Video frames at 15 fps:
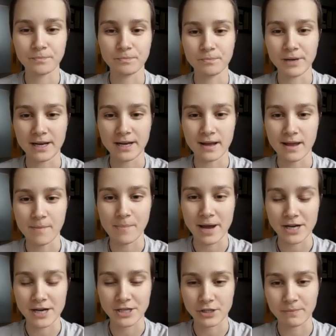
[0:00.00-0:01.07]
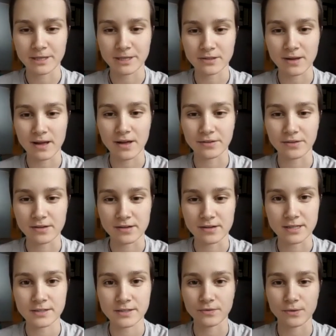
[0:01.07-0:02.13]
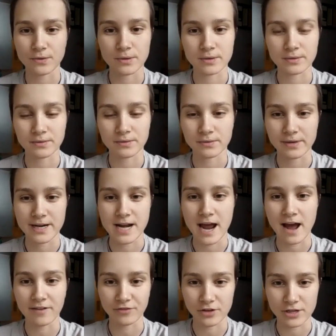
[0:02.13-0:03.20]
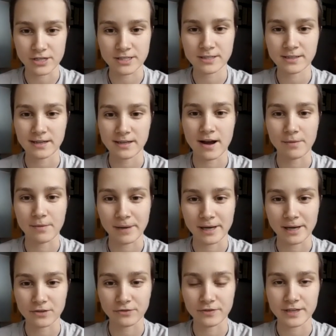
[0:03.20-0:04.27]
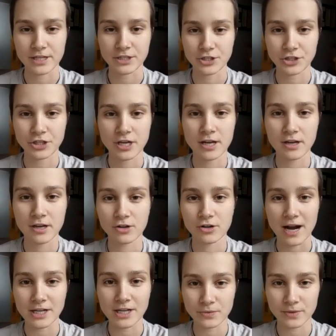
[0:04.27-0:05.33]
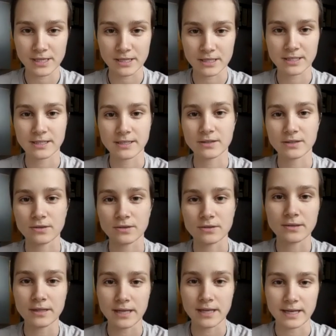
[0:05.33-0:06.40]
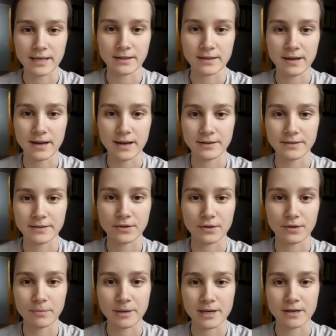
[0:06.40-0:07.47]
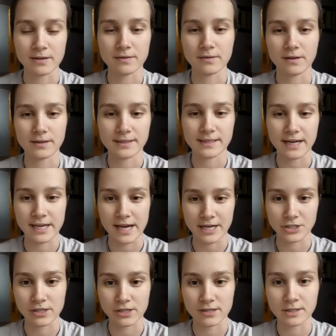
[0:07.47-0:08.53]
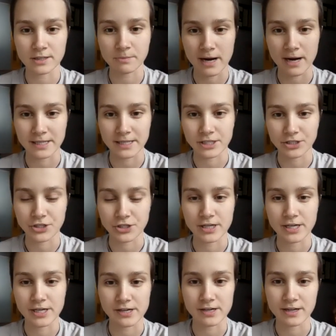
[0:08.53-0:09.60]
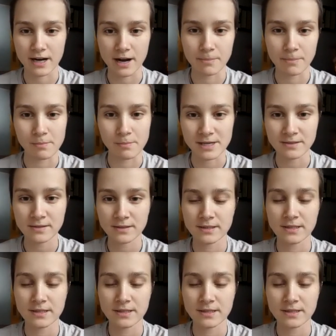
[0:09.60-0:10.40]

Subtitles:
been an inpatient mental health nurse for 3.5 years, and now I'm about to finish graduate nursing school. And so I'll be a psychiatric nurse practitioner here in a couple months.